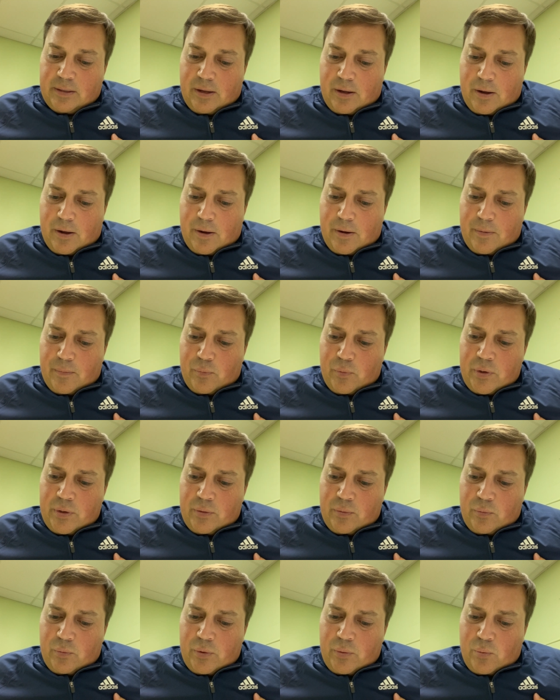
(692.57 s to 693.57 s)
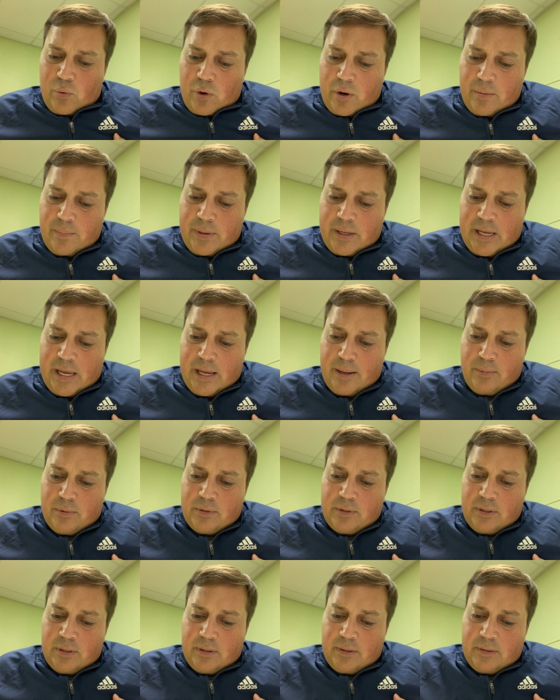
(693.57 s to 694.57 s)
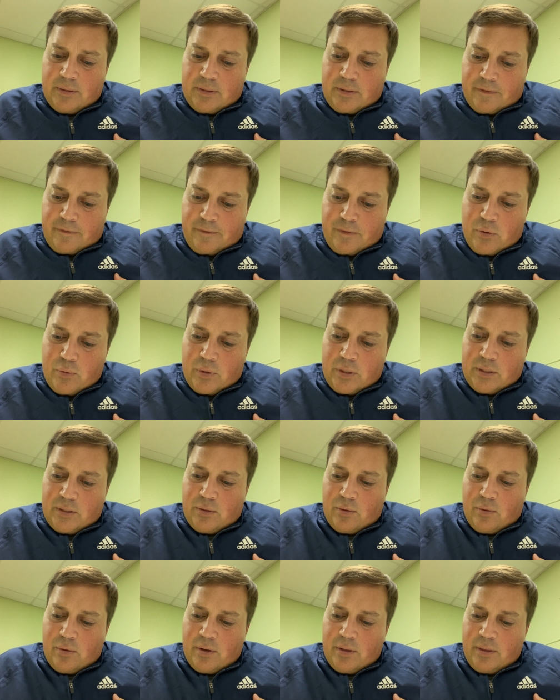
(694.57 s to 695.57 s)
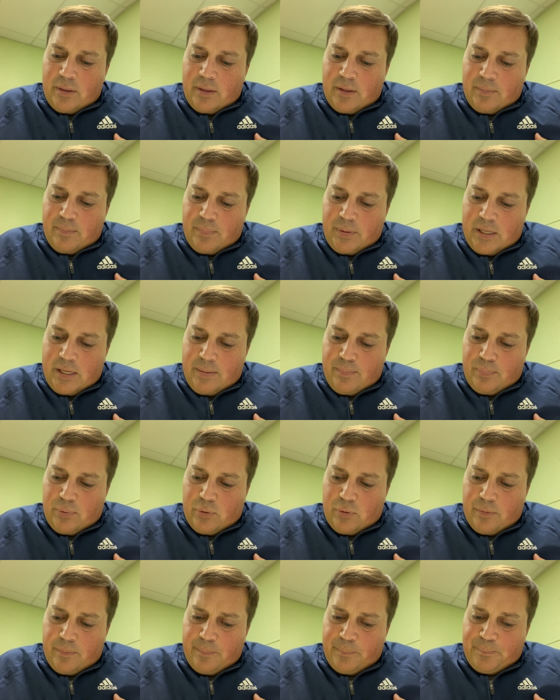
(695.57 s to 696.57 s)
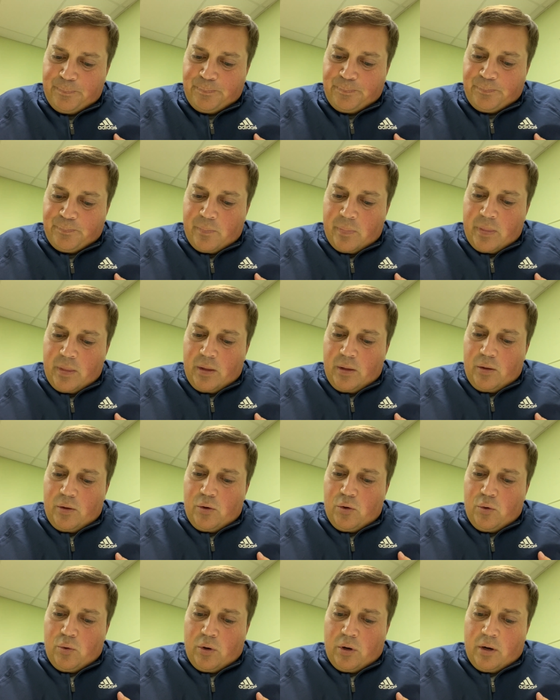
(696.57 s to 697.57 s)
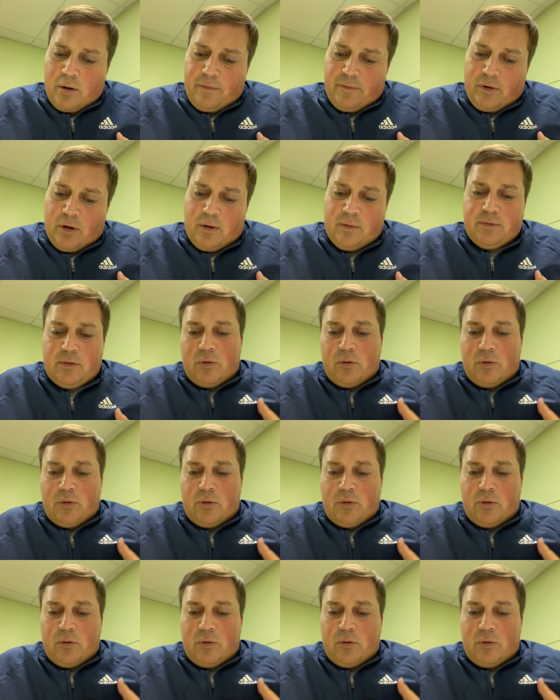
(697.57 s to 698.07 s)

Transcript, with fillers: uh, we we want to be able to to focus on the people who are involved.